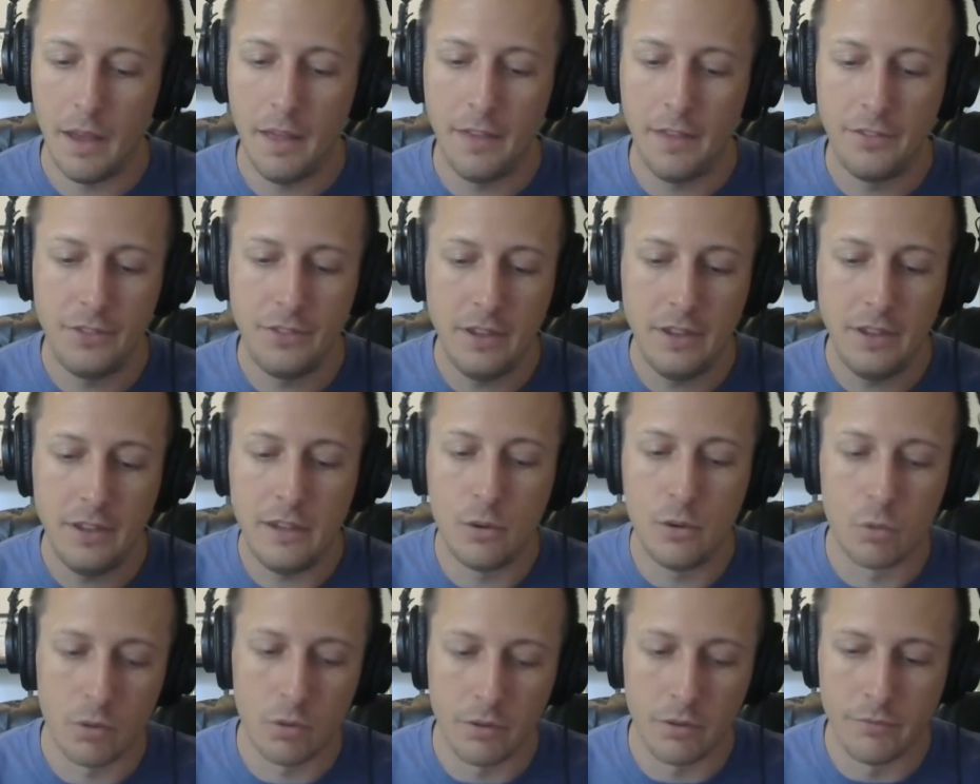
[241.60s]
I, I, think
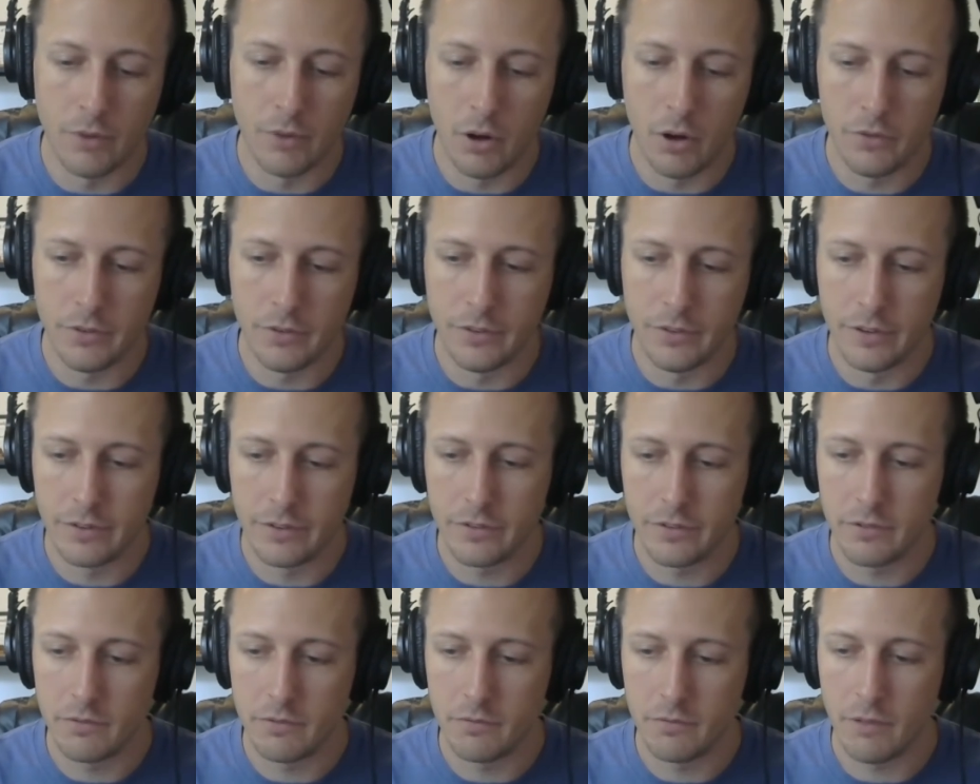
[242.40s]
you were involved in
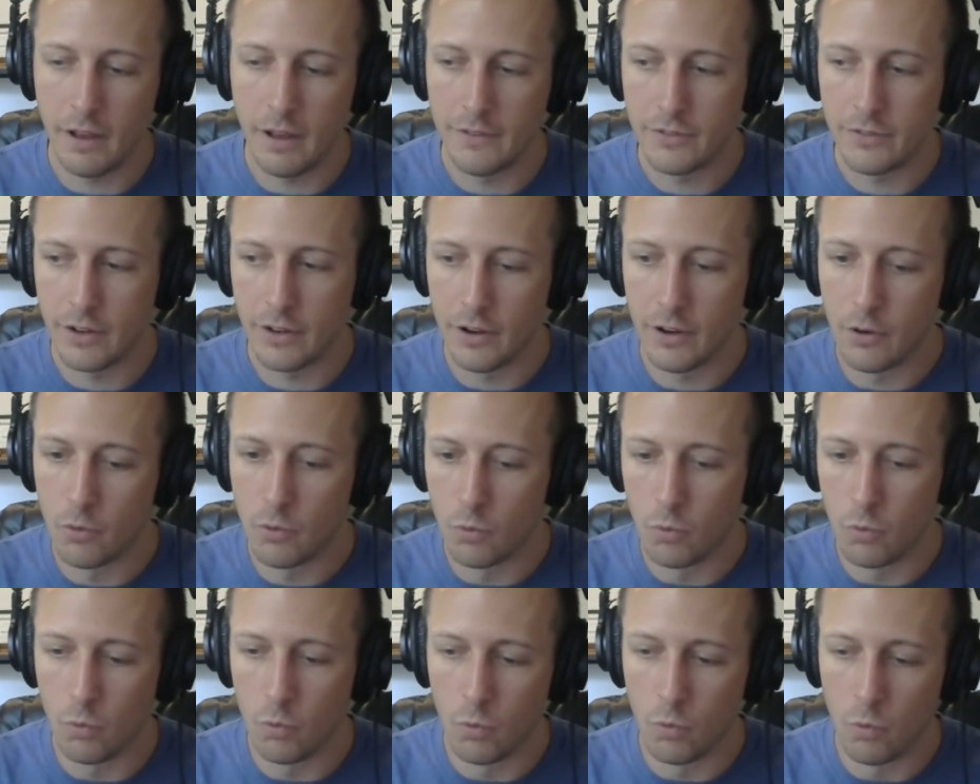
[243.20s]
this
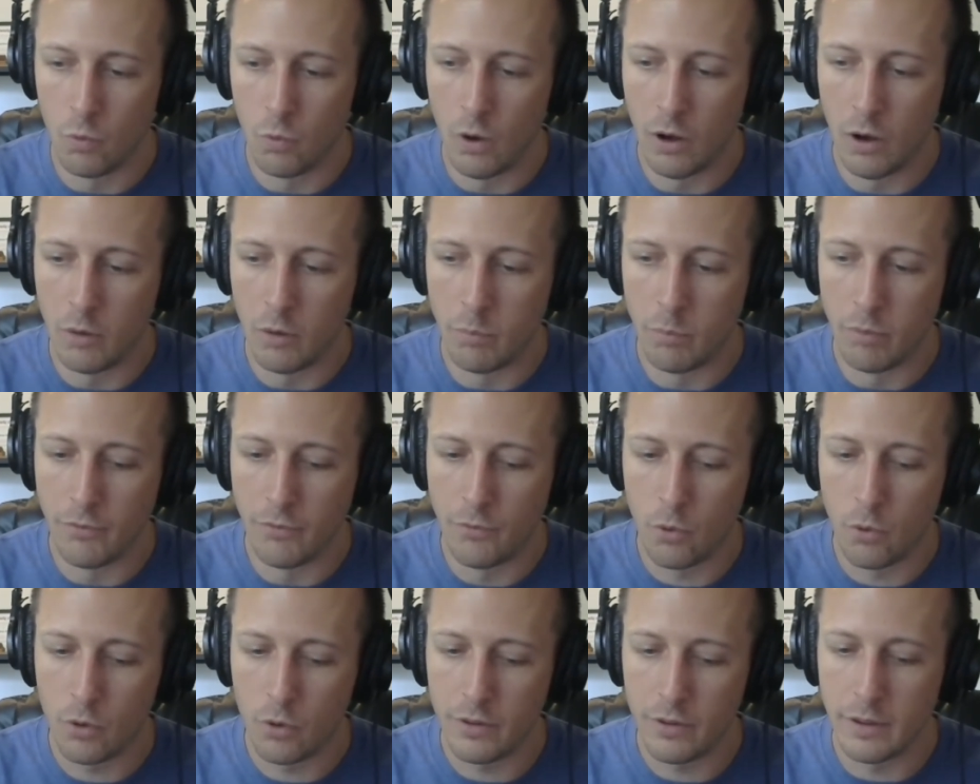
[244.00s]
lifestyle well
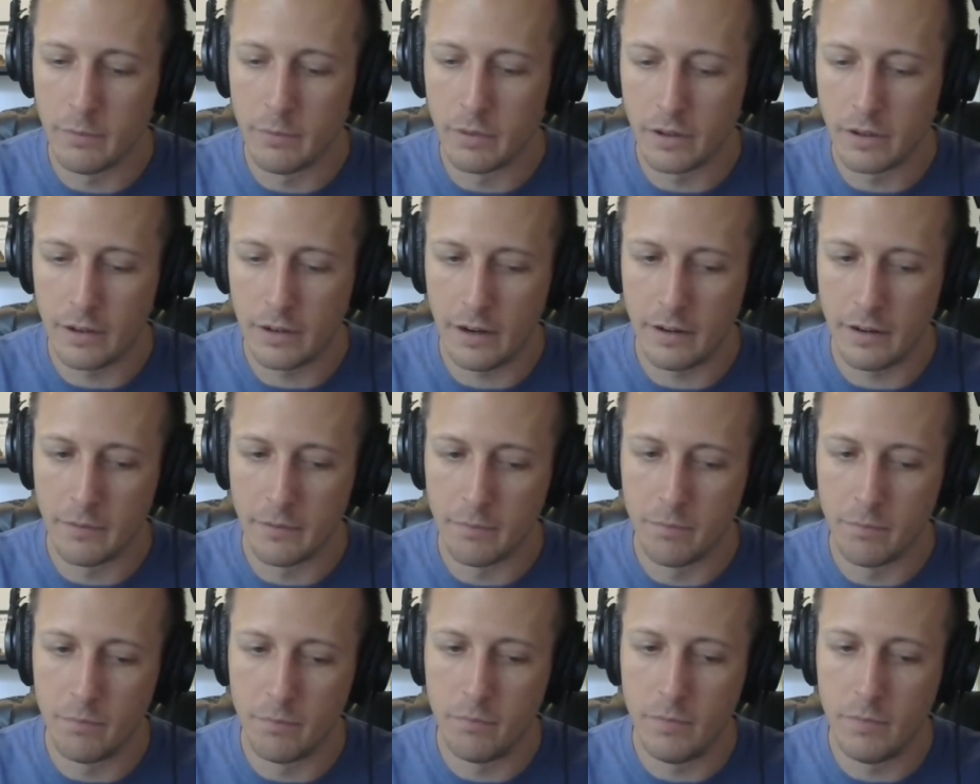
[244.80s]
before then but kind of